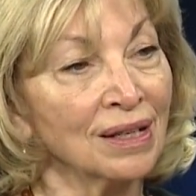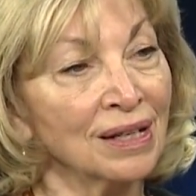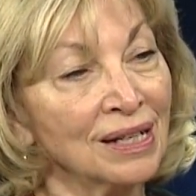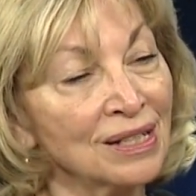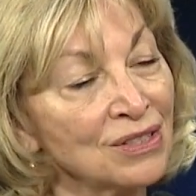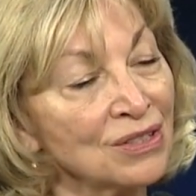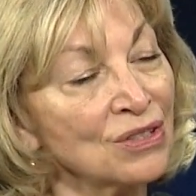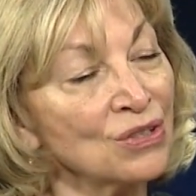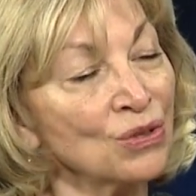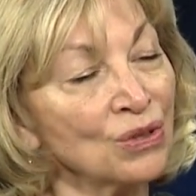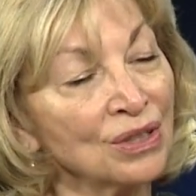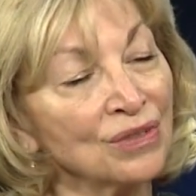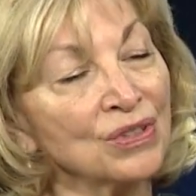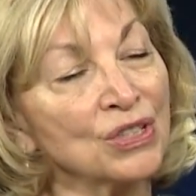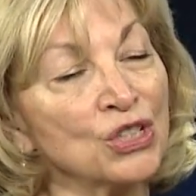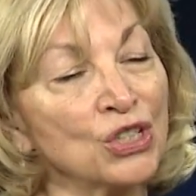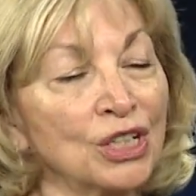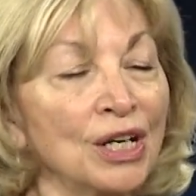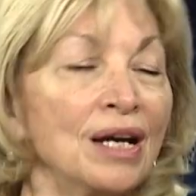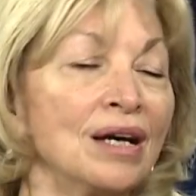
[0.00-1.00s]
It's sort of a
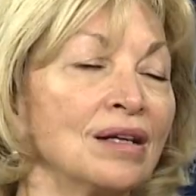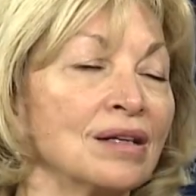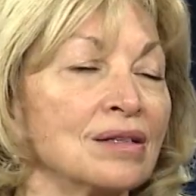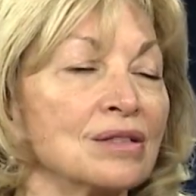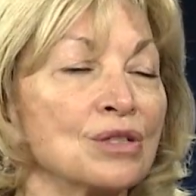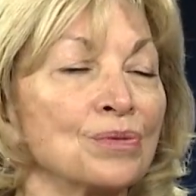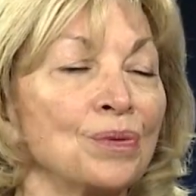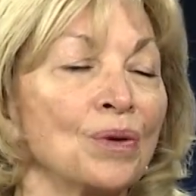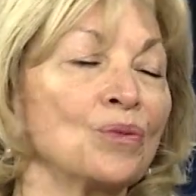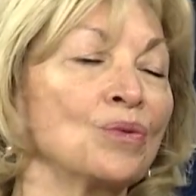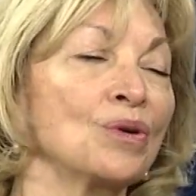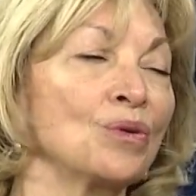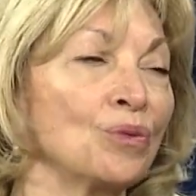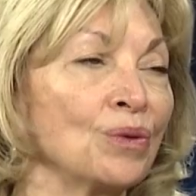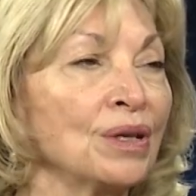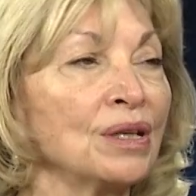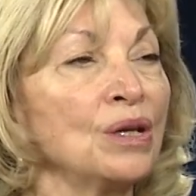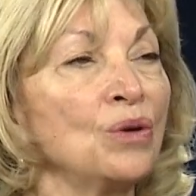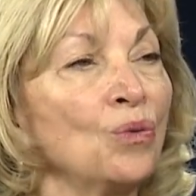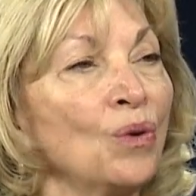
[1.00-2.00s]
challenge, but we
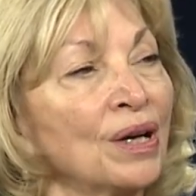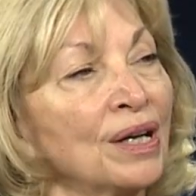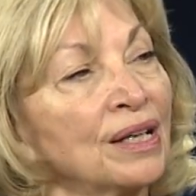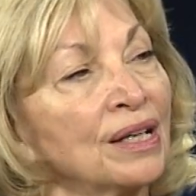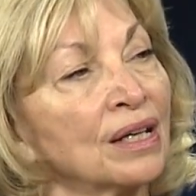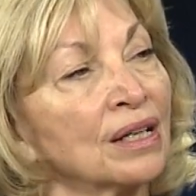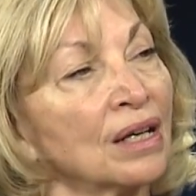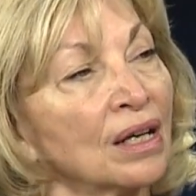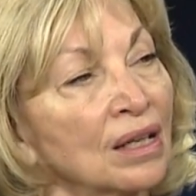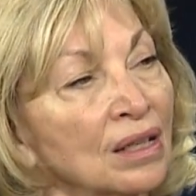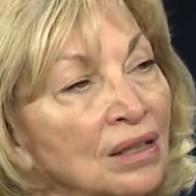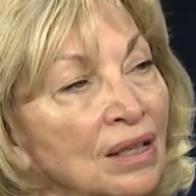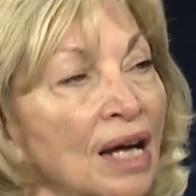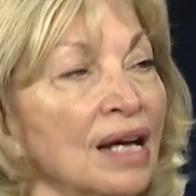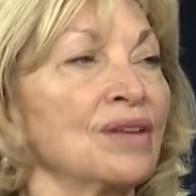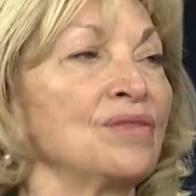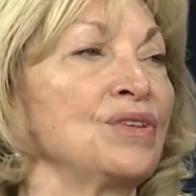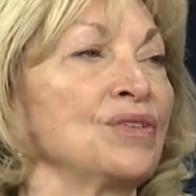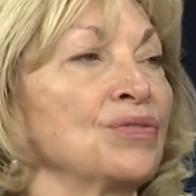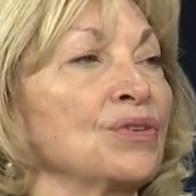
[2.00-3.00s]
really want to get a
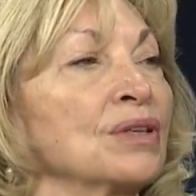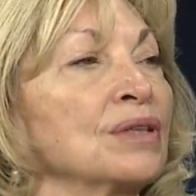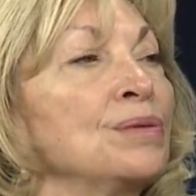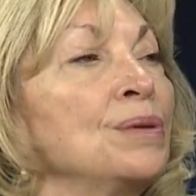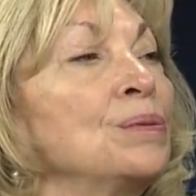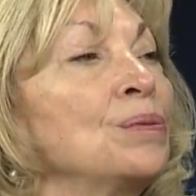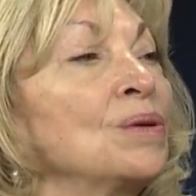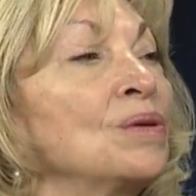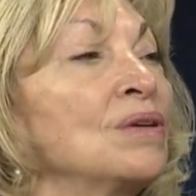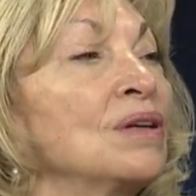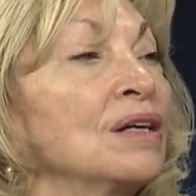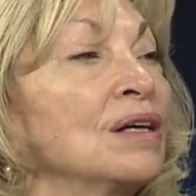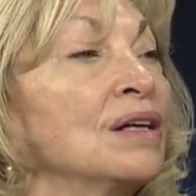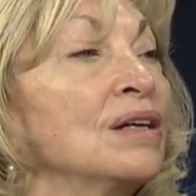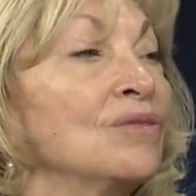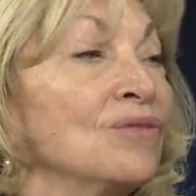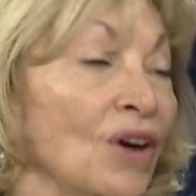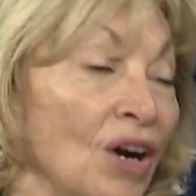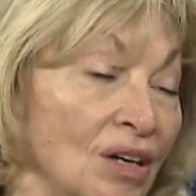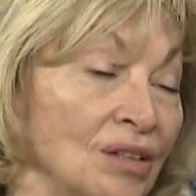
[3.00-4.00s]
lot of different people
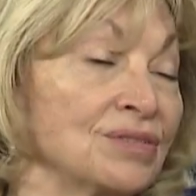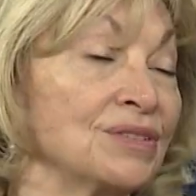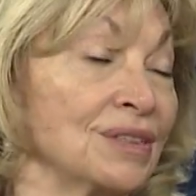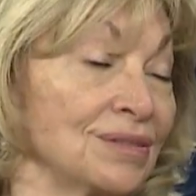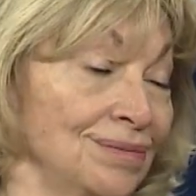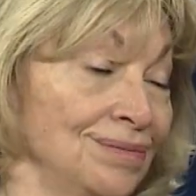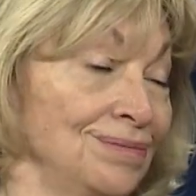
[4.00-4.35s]
involved.